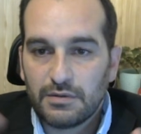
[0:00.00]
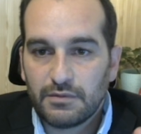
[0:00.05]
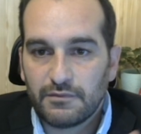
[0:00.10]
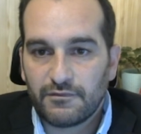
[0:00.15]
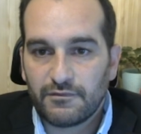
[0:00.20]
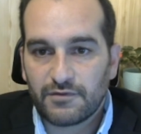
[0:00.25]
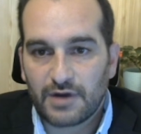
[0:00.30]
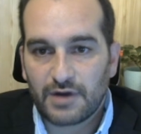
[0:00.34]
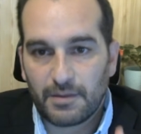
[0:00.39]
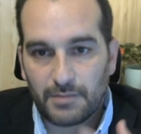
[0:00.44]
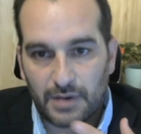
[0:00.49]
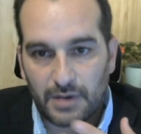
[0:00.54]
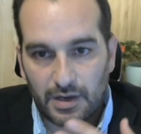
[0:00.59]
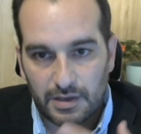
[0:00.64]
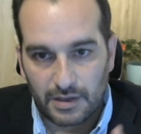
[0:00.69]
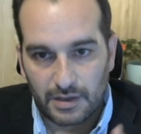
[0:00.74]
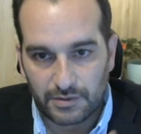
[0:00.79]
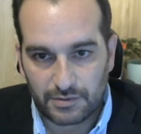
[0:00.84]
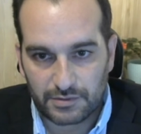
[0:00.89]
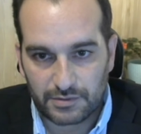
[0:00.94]
from
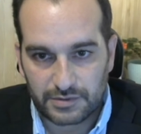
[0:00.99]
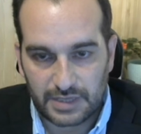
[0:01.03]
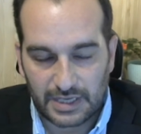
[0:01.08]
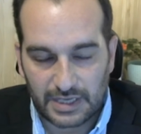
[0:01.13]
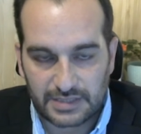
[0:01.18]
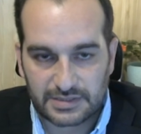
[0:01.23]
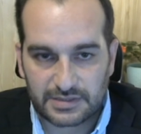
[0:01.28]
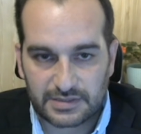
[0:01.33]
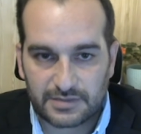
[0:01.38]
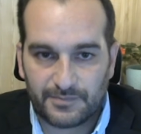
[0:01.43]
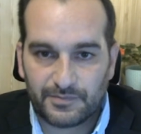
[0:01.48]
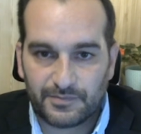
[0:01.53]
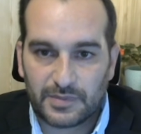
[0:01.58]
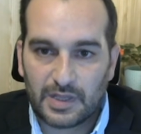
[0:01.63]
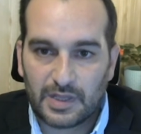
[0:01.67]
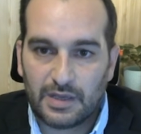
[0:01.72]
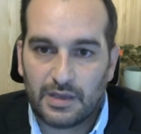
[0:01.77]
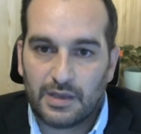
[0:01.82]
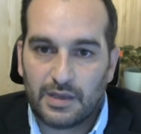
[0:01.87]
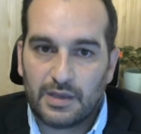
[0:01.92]
another text.
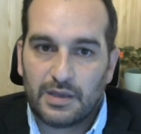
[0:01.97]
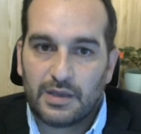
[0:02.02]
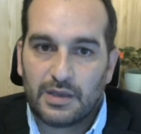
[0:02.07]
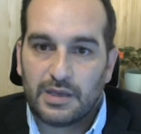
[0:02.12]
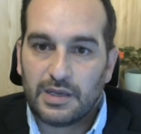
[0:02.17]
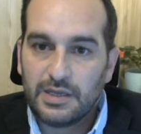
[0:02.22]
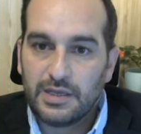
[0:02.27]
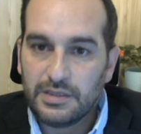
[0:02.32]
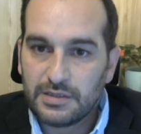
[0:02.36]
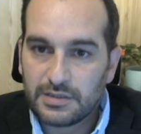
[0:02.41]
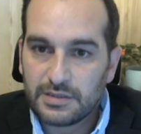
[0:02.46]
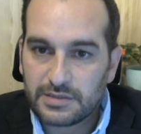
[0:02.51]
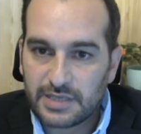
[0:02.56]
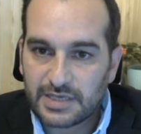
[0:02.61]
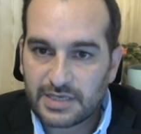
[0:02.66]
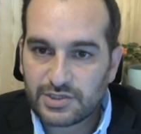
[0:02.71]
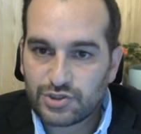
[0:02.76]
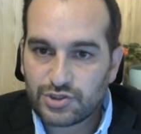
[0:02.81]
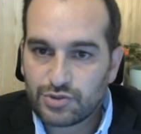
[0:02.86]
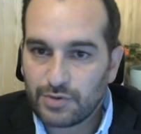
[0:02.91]

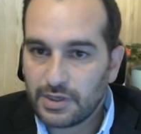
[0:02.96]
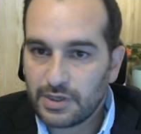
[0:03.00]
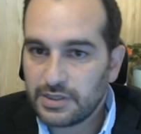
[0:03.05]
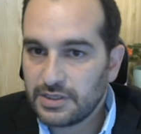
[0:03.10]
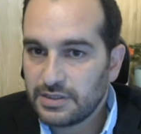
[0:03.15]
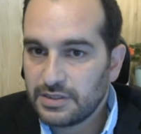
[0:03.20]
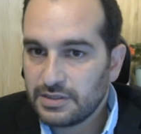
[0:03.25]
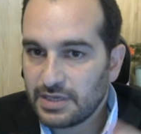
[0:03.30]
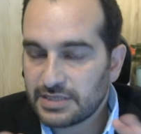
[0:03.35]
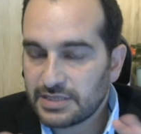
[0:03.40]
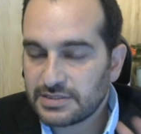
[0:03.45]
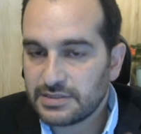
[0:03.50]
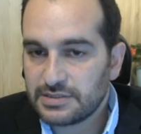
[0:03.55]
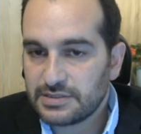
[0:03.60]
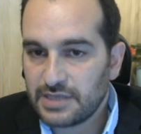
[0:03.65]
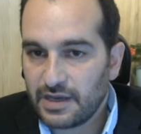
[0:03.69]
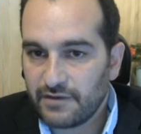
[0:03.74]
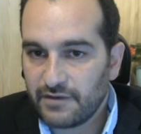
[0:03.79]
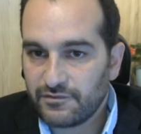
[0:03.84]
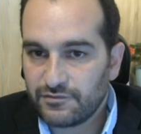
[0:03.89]
Intertextuality
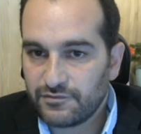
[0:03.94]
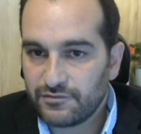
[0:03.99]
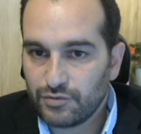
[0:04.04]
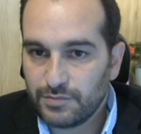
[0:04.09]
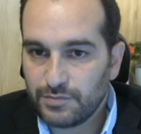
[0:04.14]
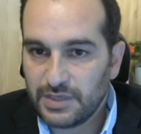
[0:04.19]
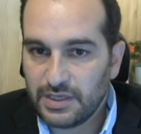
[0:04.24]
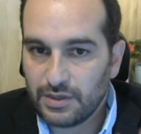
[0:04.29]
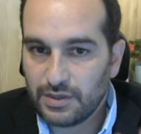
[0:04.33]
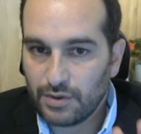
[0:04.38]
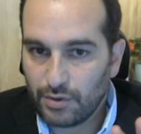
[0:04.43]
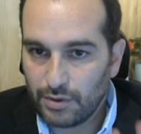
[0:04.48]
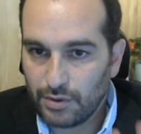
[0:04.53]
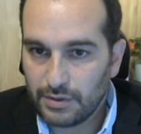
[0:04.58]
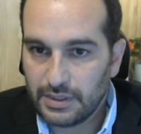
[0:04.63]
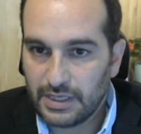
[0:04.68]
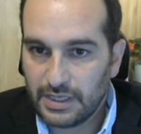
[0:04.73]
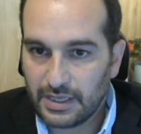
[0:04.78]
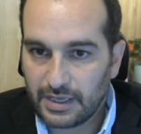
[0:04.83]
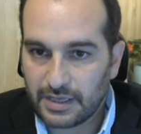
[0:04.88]
doesn't have to be
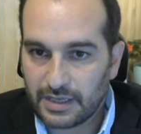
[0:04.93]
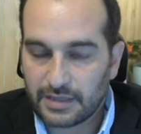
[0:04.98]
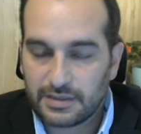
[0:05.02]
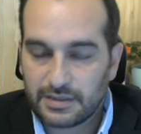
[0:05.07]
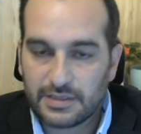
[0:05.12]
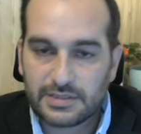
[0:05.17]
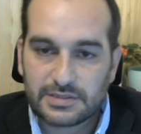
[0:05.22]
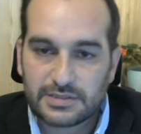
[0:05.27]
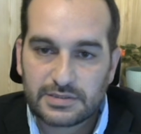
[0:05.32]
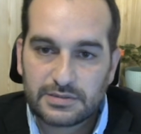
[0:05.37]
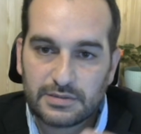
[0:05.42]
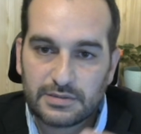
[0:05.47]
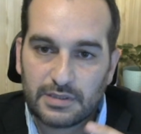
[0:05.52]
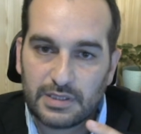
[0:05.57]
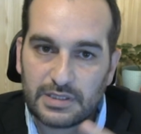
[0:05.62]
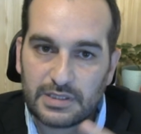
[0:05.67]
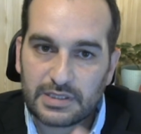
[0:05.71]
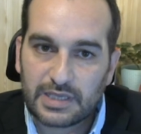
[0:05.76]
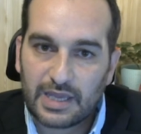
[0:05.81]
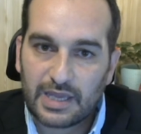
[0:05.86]
only like this.
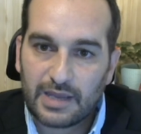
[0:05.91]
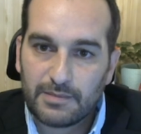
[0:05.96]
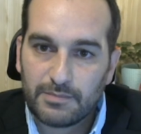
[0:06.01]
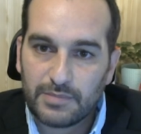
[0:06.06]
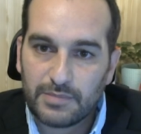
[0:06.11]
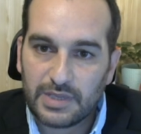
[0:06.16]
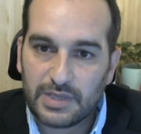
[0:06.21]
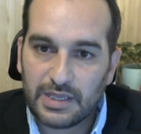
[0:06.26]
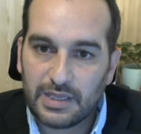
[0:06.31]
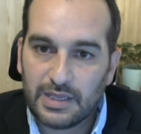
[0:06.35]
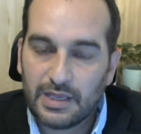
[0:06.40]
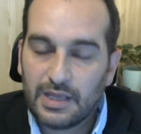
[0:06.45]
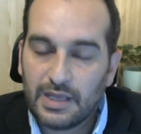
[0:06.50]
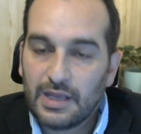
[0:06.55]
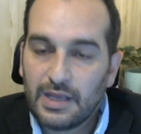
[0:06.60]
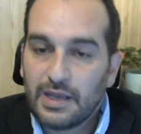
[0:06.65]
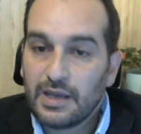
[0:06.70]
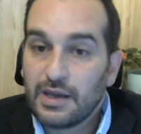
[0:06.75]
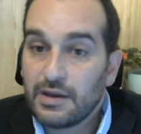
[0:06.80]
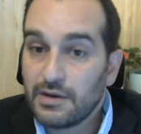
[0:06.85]
It can be
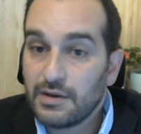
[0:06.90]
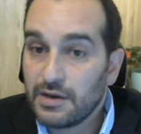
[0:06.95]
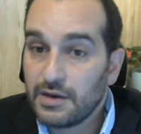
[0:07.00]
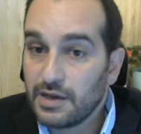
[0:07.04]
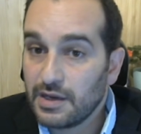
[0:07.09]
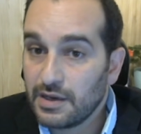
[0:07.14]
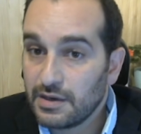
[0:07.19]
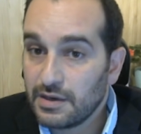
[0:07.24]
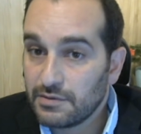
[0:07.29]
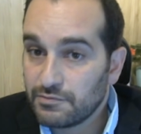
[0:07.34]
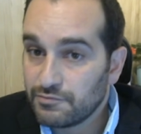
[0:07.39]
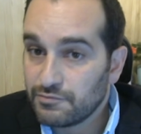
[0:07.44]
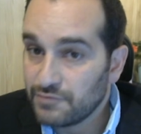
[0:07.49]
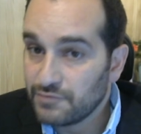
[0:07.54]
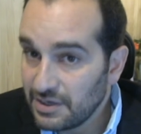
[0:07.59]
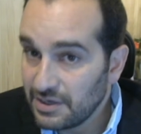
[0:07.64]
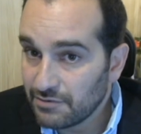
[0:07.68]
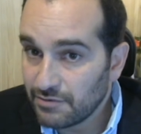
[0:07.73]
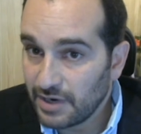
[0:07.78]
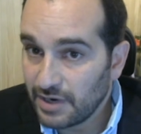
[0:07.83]
a
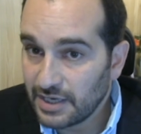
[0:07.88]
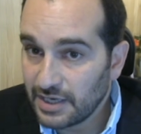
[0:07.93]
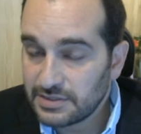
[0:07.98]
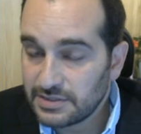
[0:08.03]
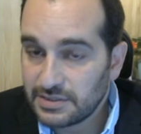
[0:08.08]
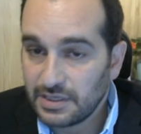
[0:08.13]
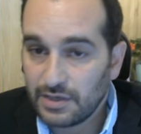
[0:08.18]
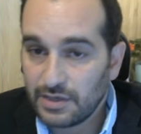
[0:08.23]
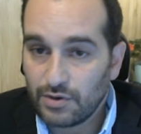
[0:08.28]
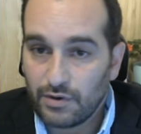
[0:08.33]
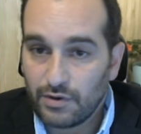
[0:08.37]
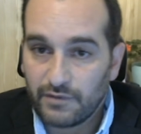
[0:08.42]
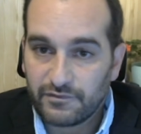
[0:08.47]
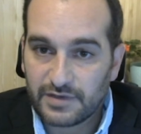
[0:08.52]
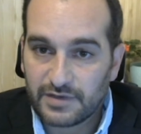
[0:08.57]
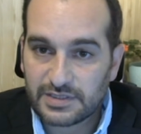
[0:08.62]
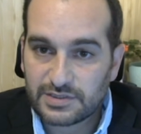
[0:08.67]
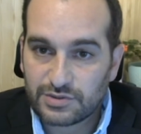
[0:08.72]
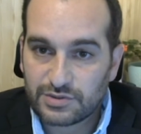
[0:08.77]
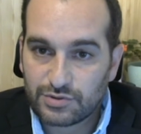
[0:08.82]
rewriting
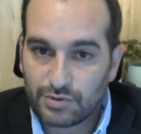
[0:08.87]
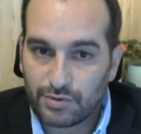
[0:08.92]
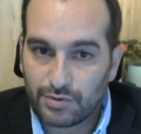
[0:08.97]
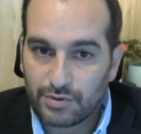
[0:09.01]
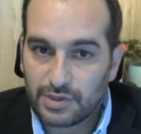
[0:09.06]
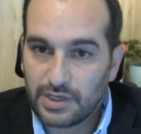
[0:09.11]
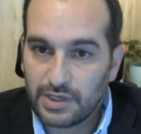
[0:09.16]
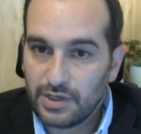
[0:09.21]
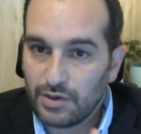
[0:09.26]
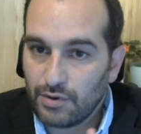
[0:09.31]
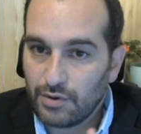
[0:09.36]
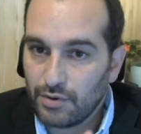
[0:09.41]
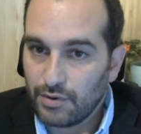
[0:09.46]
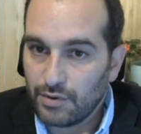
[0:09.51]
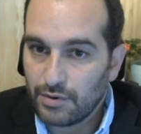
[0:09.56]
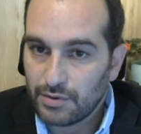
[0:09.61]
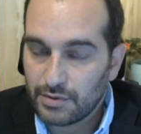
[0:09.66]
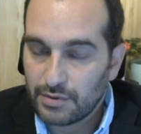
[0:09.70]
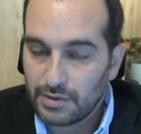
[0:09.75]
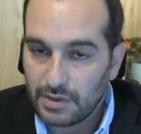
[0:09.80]
of a story
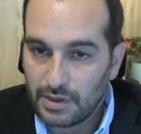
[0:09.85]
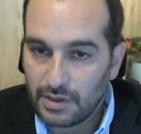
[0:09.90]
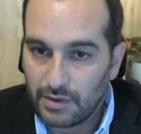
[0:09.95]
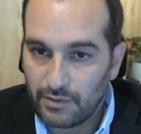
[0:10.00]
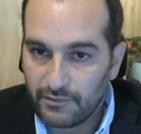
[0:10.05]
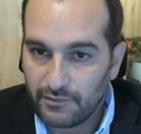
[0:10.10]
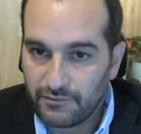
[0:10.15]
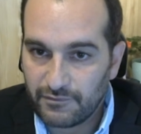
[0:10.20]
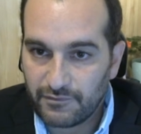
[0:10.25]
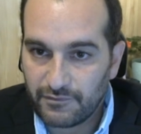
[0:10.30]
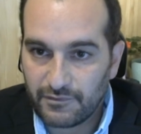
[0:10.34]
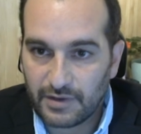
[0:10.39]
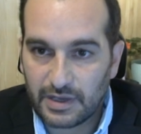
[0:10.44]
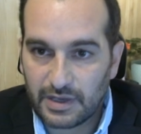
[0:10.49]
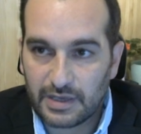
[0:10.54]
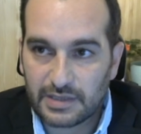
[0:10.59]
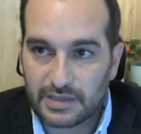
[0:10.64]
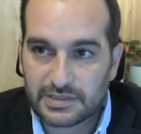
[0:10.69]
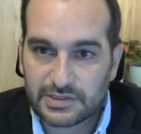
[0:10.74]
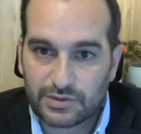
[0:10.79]
or of
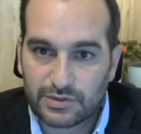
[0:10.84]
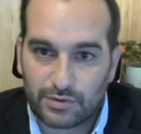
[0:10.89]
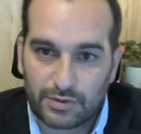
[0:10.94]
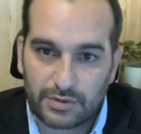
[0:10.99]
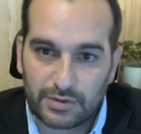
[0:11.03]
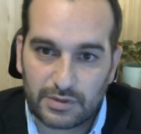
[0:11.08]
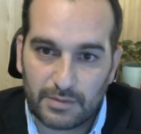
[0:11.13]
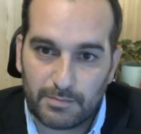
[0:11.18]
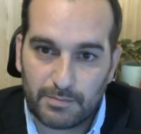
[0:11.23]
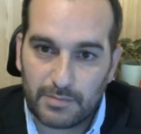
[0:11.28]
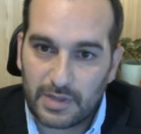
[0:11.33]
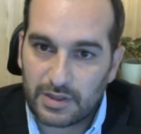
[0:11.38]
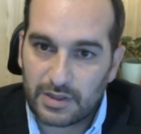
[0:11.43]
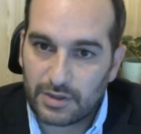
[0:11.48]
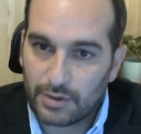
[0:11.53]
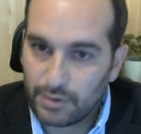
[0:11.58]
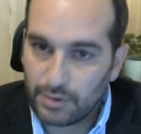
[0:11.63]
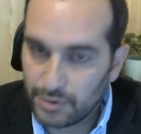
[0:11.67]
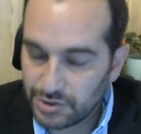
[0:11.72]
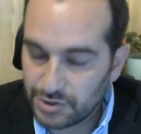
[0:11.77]
a certain
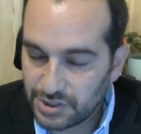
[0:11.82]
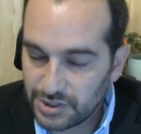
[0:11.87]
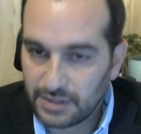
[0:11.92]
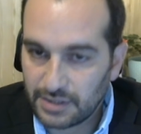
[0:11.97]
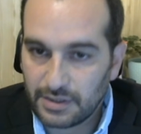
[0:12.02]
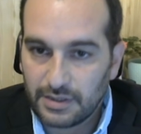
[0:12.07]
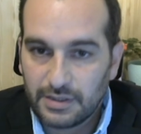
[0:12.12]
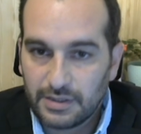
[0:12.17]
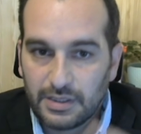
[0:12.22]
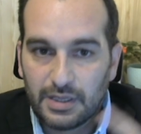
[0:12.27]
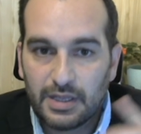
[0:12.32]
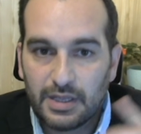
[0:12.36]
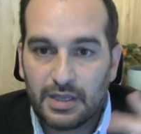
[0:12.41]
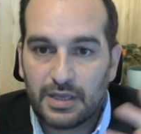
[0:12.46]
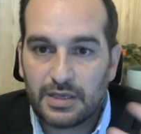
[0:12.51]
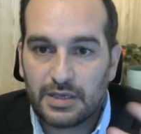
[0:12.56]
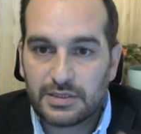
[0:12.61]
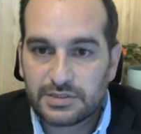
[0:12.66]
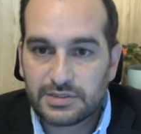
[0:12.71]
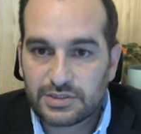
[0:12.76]
mythological
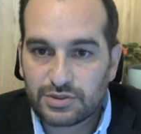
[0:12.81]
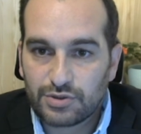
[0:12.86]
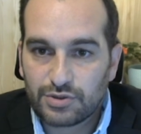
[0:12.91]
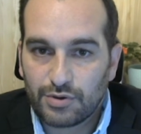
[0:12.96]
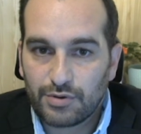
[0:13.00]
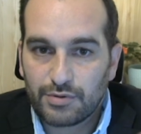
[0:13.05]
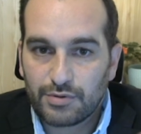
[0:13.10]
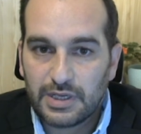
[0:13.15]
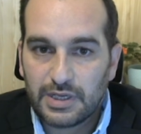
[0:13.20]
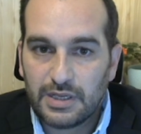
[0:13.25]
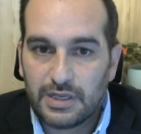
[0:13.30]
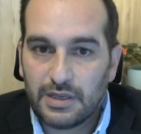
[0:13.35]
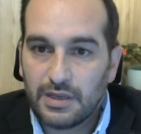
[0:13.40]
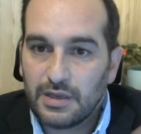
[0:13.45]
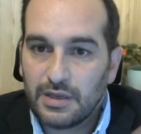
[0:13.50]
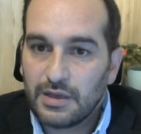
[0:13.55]
story,